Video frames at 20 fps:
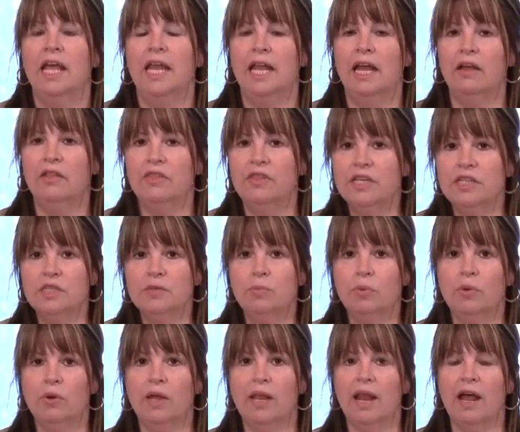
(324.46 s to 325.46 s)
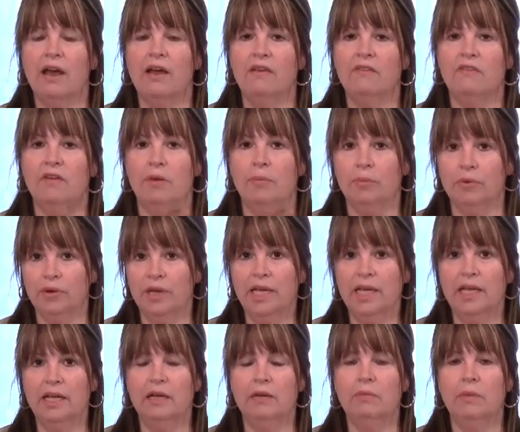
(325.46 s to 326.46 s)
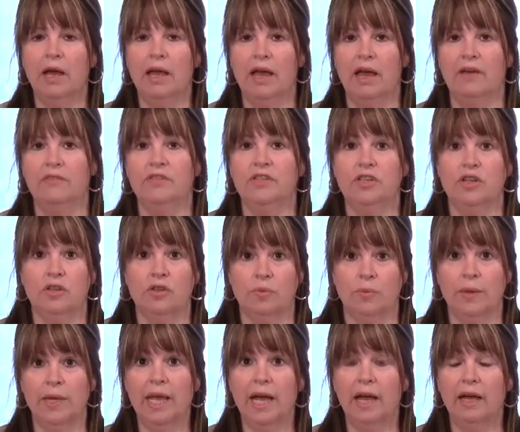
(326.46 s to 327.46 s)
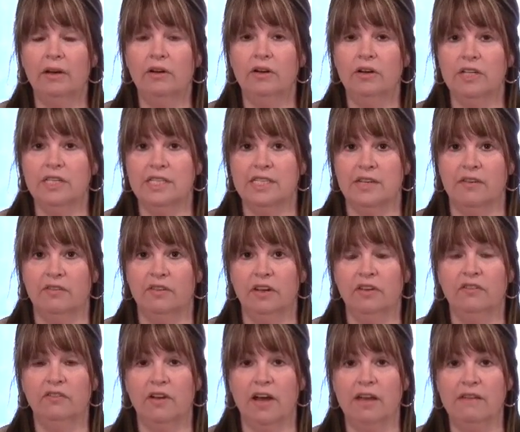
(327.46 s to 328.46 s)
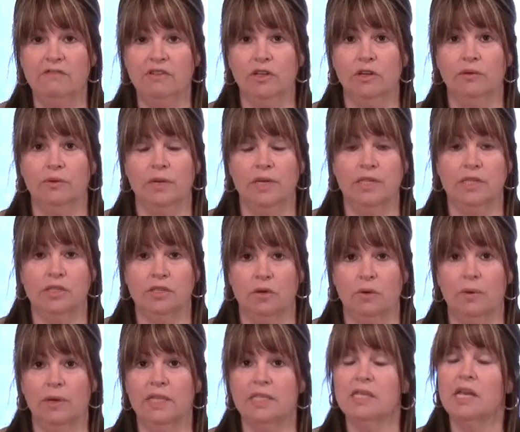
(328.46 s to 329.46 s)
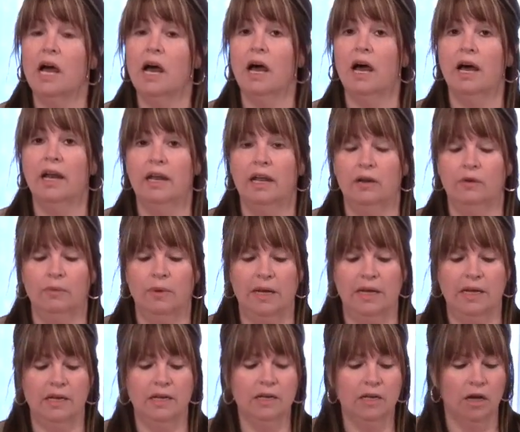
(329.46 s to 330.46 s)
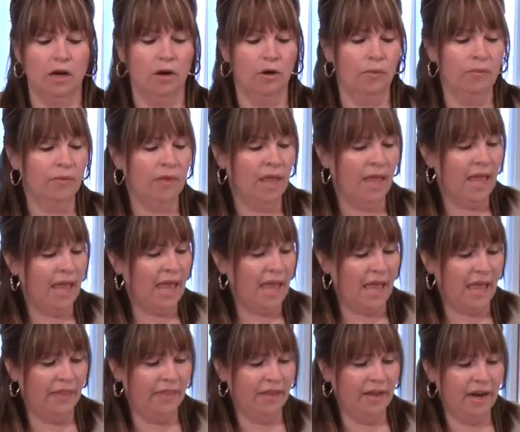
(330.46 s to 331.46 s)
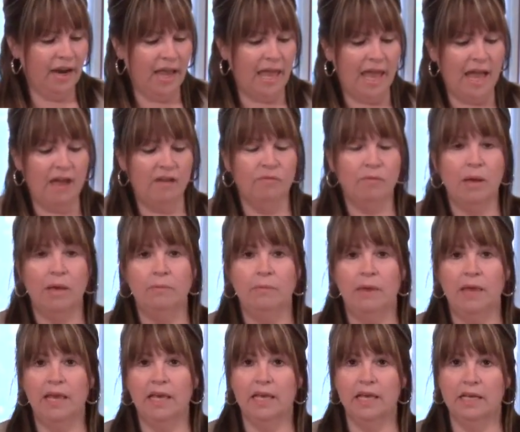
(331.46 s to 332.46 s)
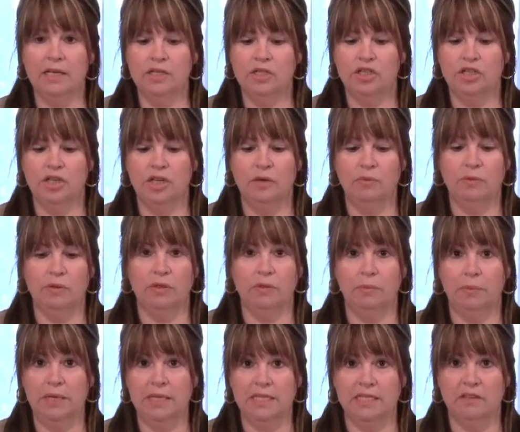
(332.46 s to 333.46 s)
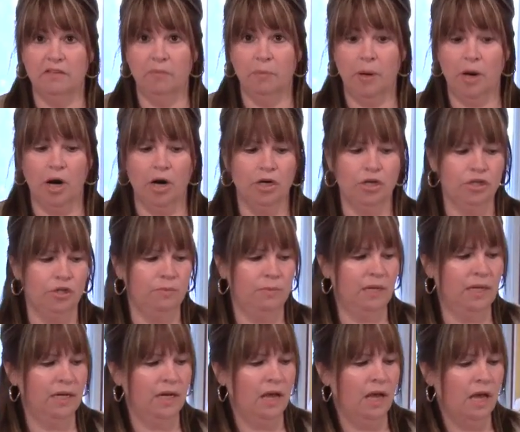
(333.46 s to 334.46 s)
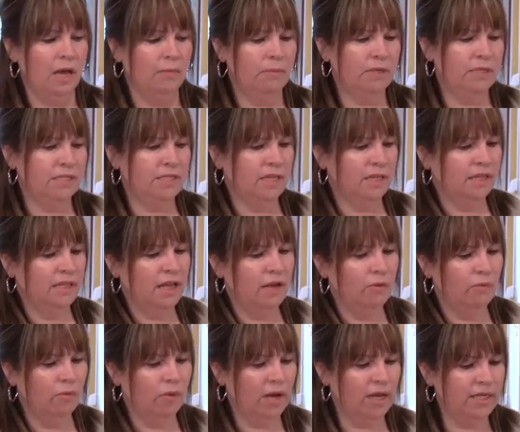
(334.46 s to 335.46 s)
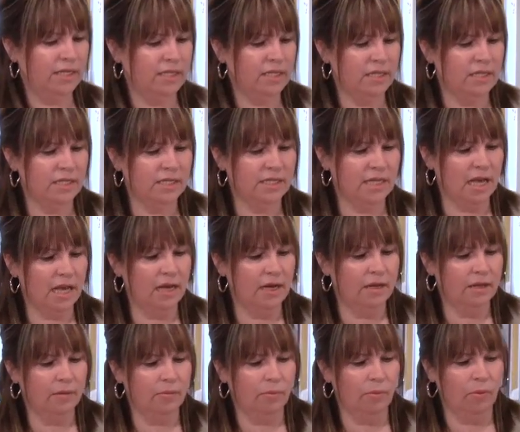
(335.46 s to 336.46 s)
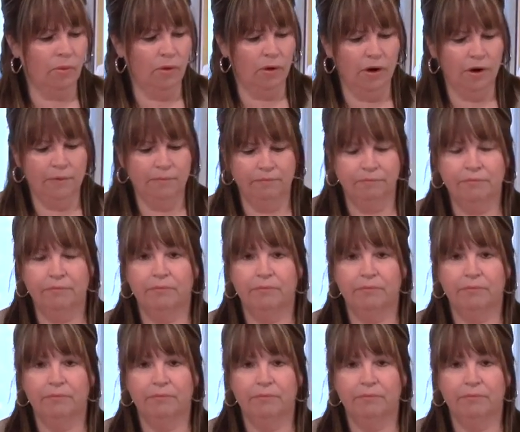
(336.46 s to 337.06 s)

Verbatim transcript: Now at this point, I've uh, preheated my oven to three hundred seventy-five degrees, so it's hot and ready to go. And then I have my baking sheet with a piece of parchment. I'm going to set that right to the side of the board.